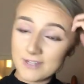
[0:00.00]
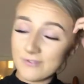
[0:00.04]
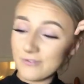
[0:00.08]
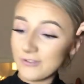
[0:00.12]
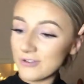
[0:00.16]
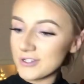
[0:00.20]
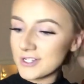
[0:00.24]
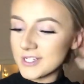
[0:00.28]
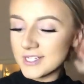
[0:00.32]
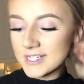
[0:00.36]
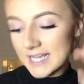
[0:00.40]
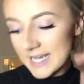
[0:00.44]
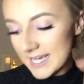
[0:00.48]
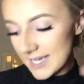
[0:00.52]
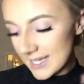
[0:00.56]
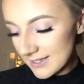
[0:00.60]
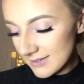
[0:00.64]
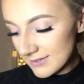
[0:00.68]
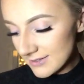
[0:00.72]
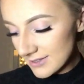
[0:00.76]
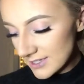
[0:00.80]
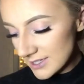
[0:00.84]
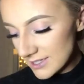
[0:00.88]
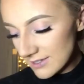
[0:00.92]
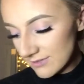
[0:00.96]

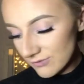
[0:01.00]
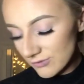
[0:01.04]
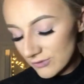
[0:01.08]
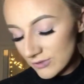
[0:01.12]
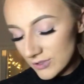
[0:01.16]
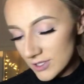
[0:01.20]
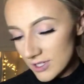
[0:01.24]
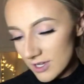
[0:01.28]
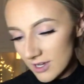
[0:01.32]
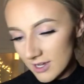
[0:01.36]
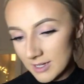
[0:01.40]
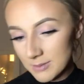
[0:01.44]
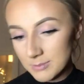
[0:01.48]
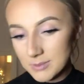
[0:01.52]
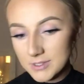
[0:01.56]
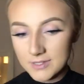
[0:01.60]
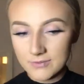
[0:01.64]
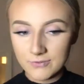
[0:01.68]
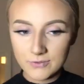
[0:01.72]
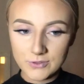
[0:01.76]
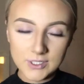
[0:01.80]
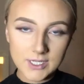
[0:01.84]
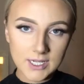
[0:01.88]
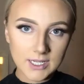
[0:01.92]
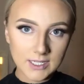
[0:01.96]
skins, different types,
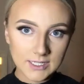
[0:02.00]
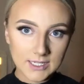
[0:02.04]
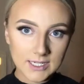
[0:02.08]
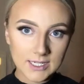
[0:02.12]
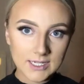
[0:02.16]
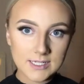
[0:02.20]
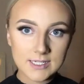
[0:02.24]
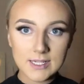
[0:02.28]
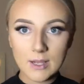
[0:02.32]
different techniques